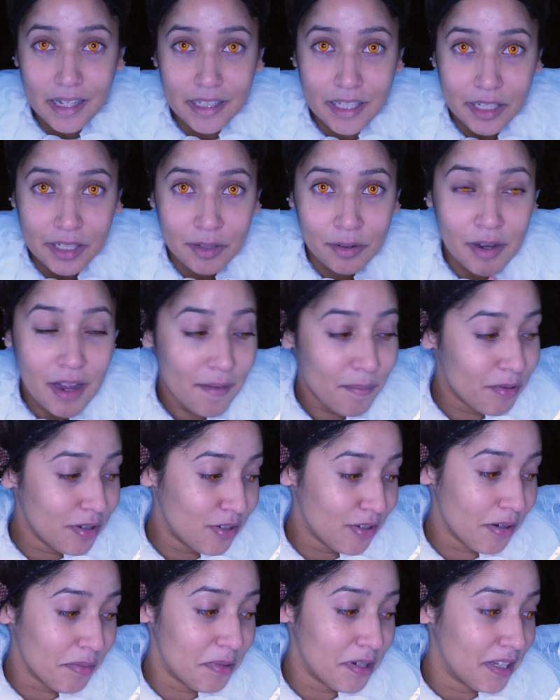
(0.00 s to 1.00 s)
They don't have
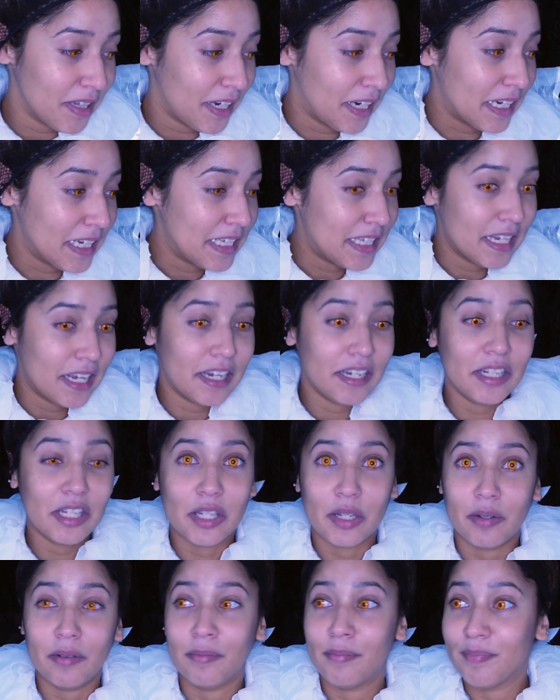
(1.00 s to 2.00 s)
prescription, like I said,
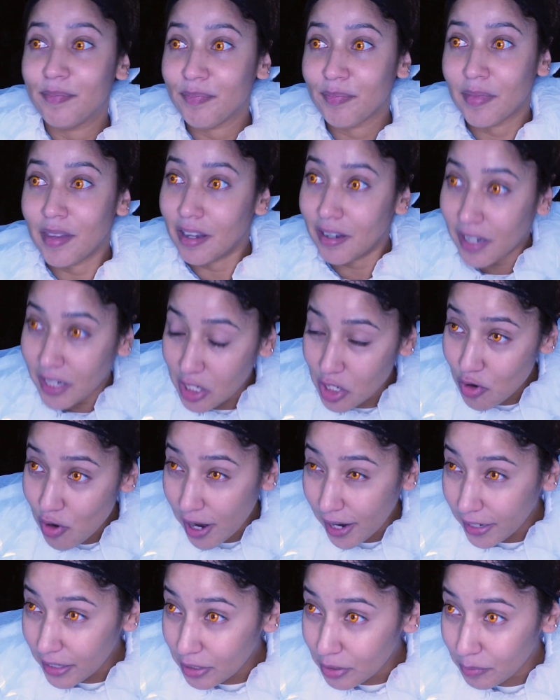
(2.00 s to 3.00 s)
so I'm going to
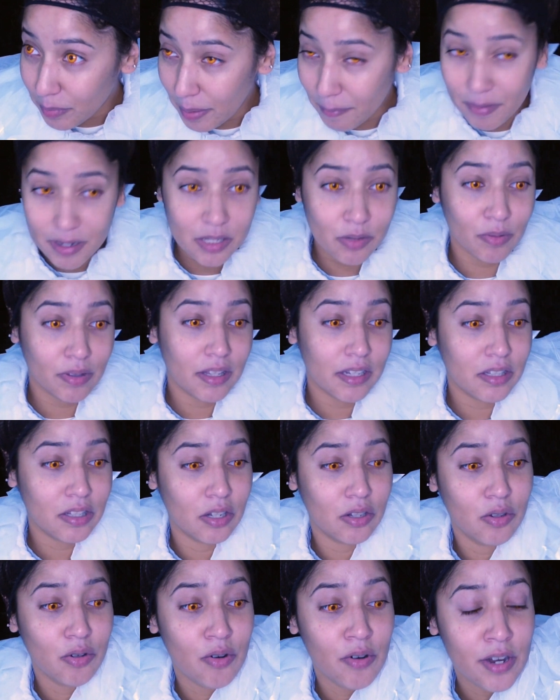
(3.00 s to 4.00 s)
try to do my best with this
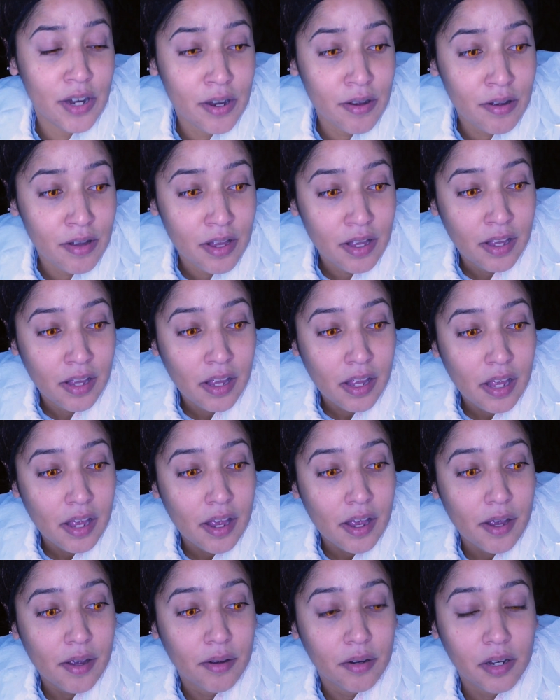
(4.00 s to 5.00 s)
tutorial.
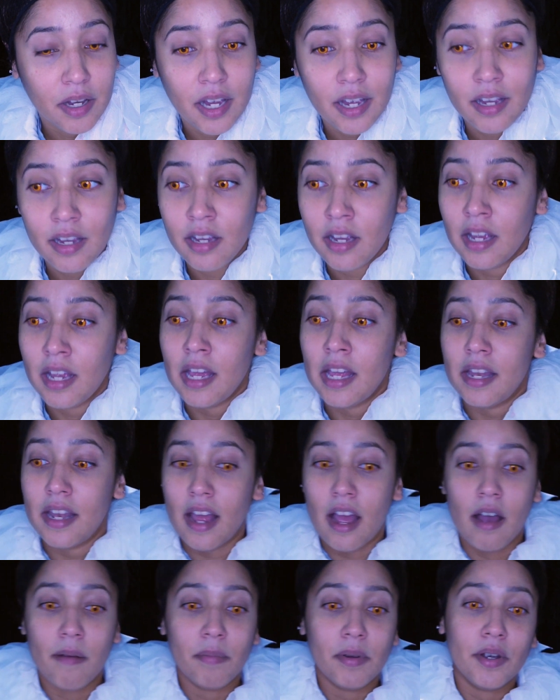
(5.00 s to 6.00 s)
Okay,
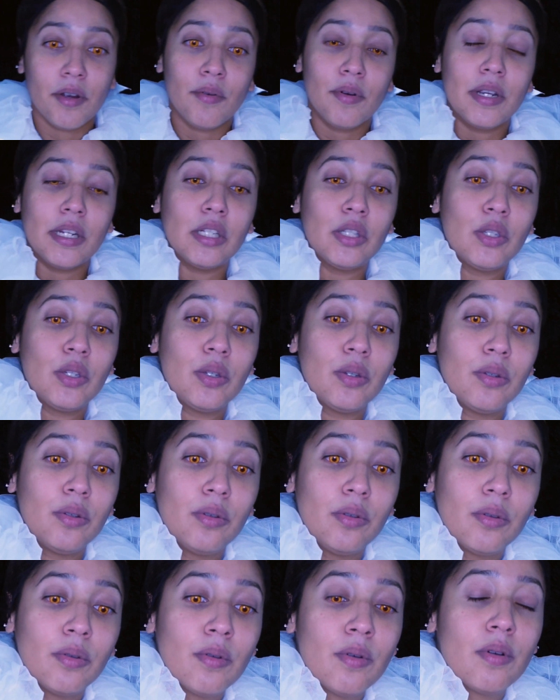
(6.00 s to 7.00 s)
now I'm going
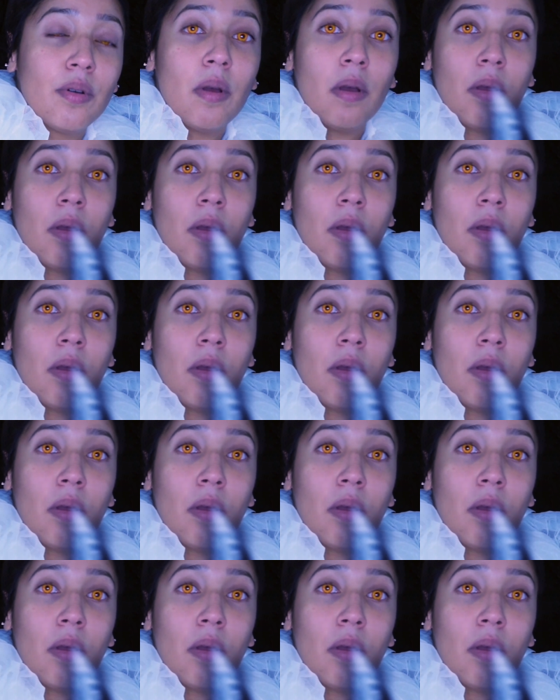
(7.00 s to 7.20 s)
to